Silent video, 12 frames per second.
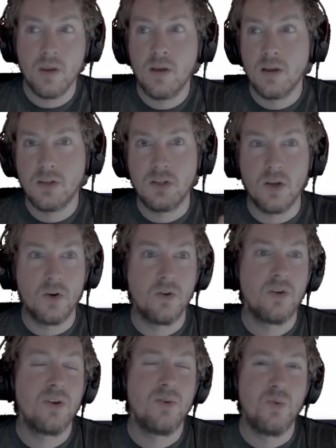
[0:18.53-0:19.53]

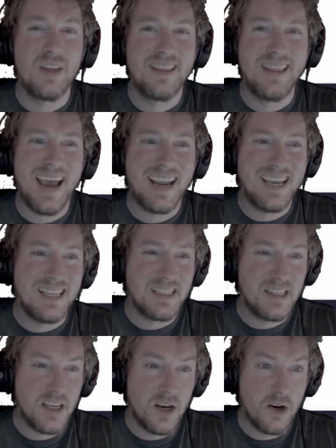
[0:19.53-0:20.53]
So with that
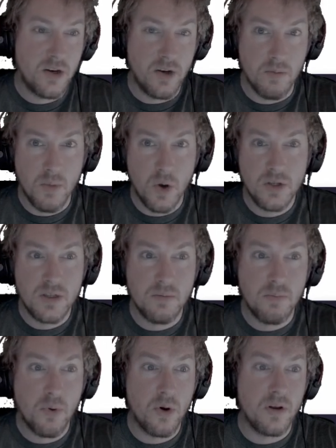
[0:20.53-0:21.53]
considered, your most
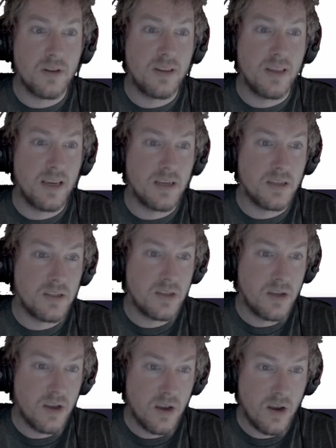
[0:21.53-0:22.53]
important
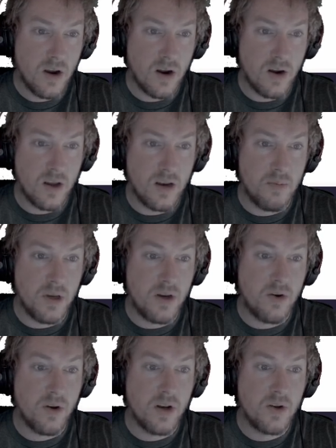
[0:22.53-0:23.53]
things are going to be
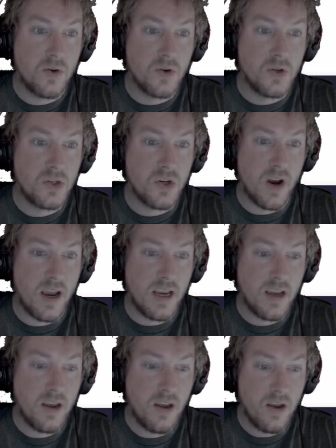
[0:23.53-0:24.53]
critical
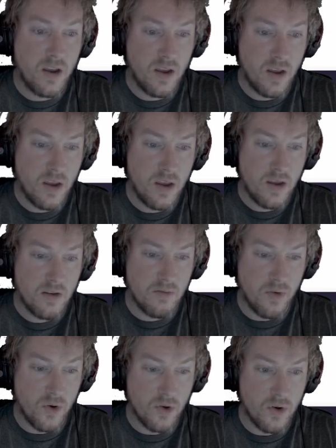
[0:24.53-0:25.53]
strike,
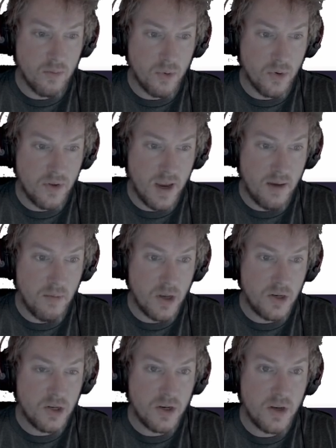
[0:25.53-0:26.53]
vulnerable
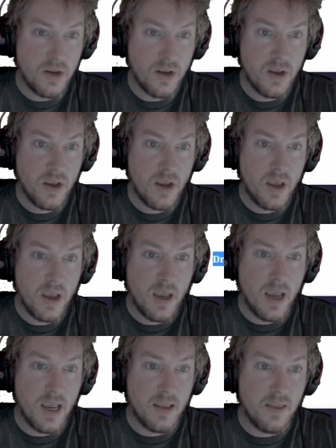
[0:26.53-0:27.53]
damage,
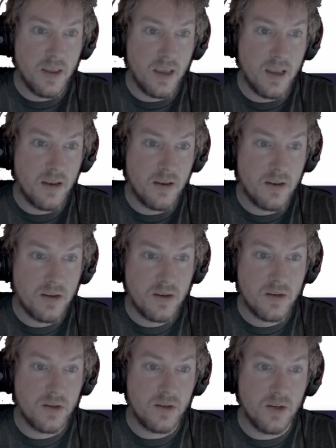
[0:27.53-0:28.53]
and then
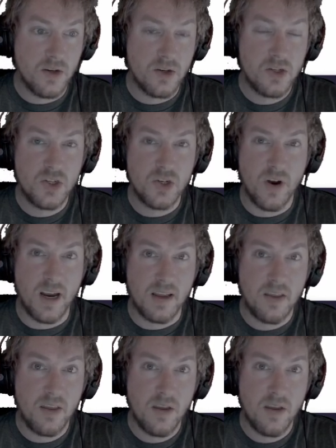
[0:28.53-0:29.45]
your strength.